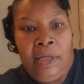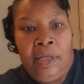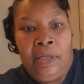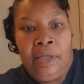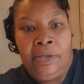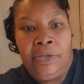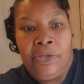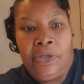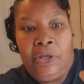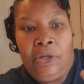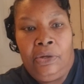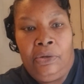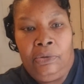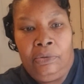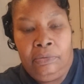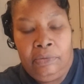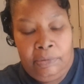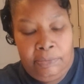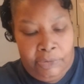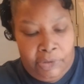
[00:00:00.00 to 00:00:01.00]
So
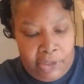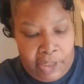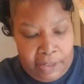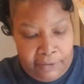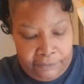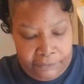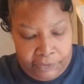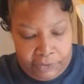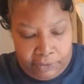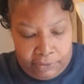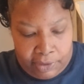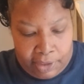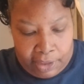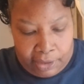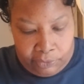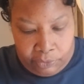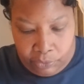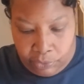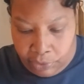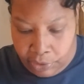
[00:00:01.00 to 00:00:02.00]
I'm going to have to like
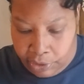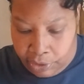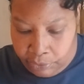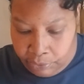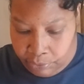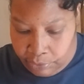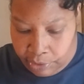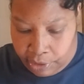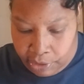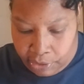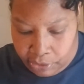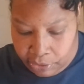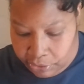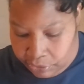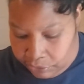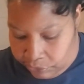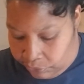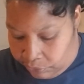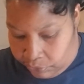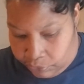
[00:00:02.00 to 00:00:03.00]
really look
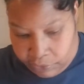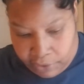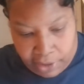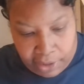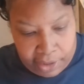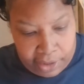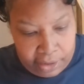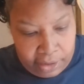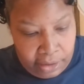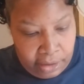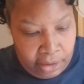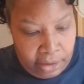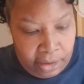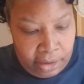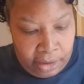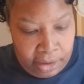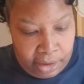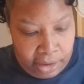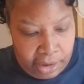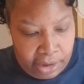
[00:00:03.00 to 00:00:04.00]
through that.
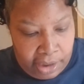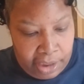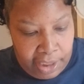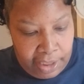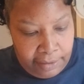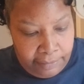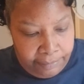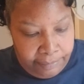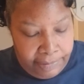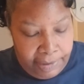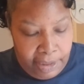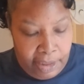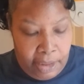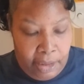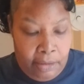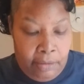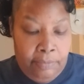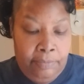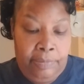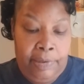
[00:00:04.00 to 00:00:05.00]
Because I can't be
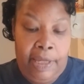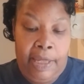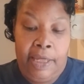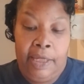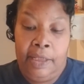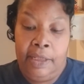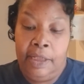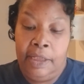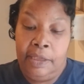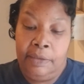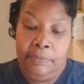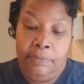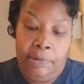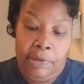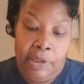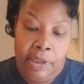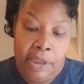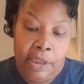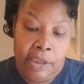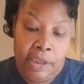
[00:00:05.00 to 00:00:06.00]
paying this
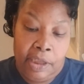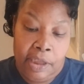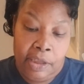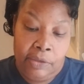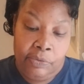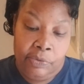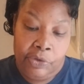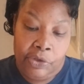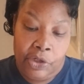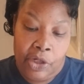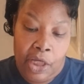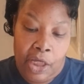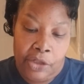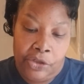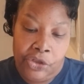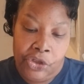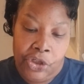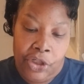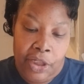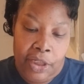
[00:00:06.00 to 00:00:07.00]
money because this was not
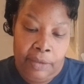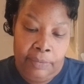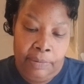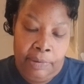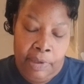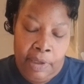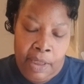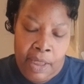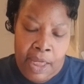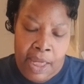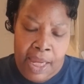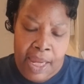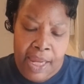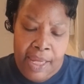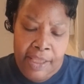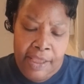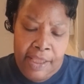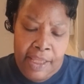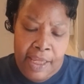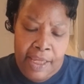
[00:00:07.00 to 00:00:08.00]
cheap.
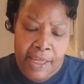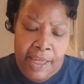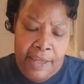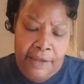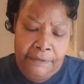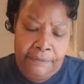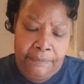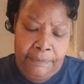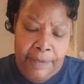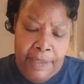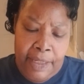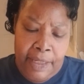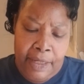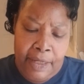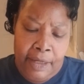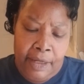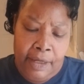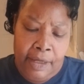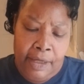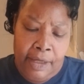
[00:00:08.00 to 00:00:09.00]
And they gave me
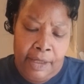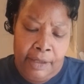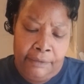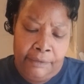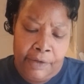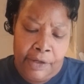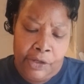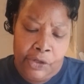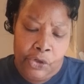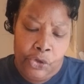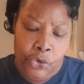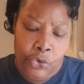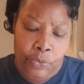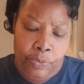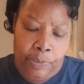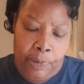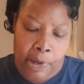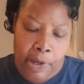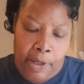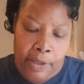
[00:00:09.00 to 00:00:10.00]
a
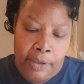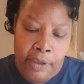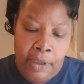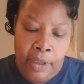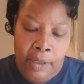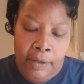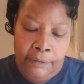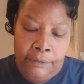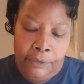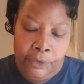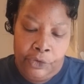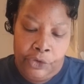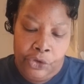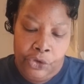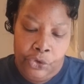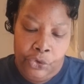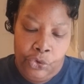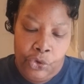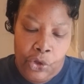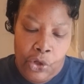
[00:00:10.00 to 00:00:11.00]
coupon for
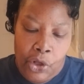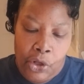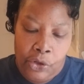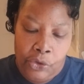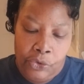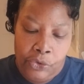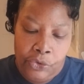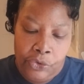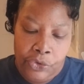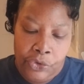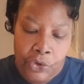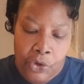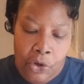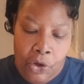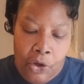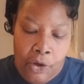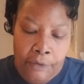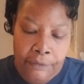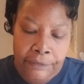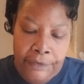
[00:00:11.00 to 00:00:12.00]
$2
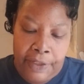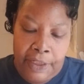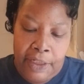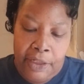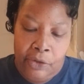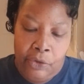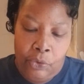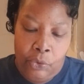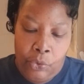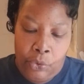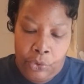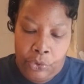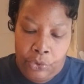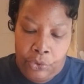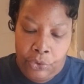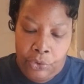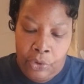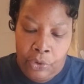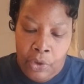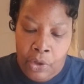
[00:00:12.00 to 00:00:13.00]
off any
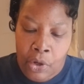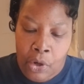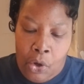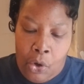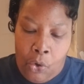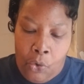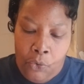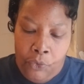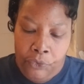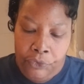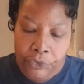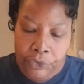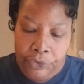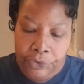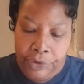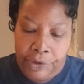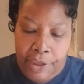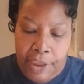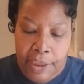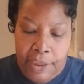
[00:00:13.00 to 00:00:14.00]
order over
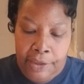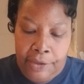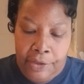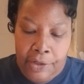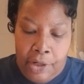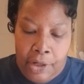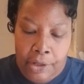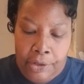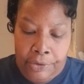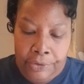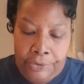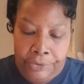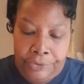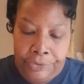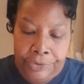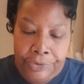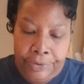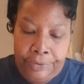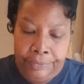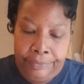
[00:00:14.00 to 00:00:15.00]

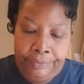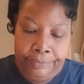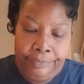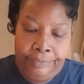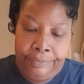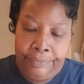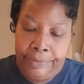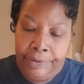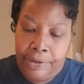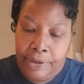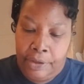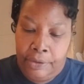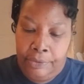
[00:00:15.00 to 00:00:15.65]
$10. So